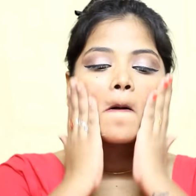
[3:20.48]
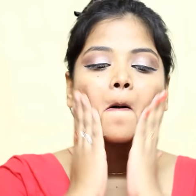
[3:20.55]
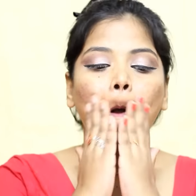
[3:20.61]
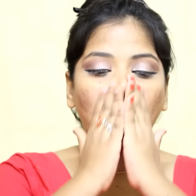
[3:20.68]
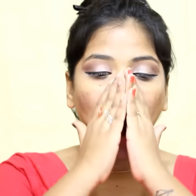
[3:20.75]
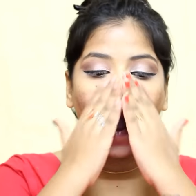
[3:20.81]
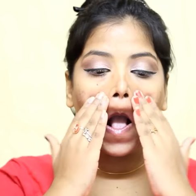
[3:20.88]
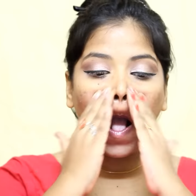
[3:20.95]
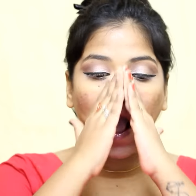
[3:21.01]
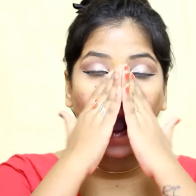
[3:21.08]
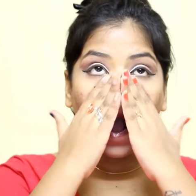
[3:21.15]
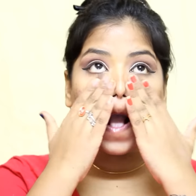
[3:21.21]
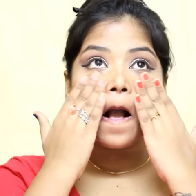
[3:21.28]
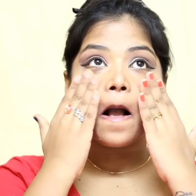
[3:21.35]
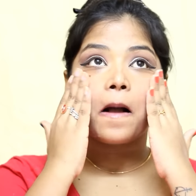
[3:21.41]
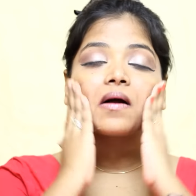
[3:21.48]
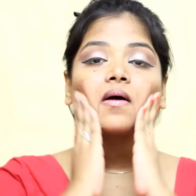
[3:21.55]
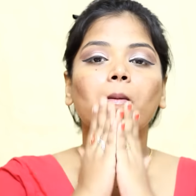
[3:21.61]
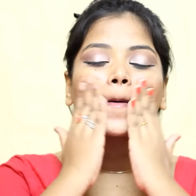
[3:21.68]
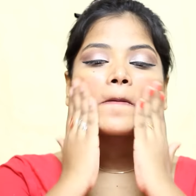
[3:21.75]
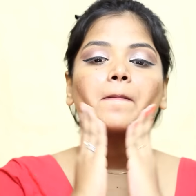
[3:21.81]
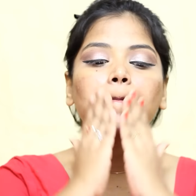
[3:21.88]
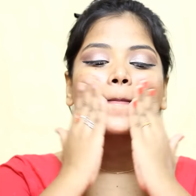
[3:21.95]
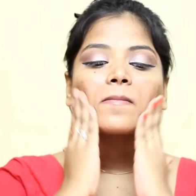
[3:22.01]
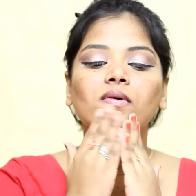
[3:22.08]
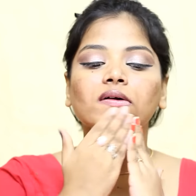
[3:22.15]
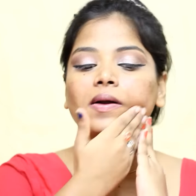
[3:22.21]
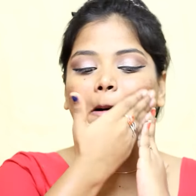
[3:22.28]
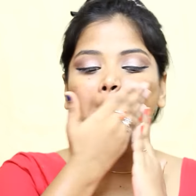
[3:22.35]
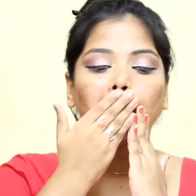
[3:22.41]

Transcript: my eye and then I massaged it.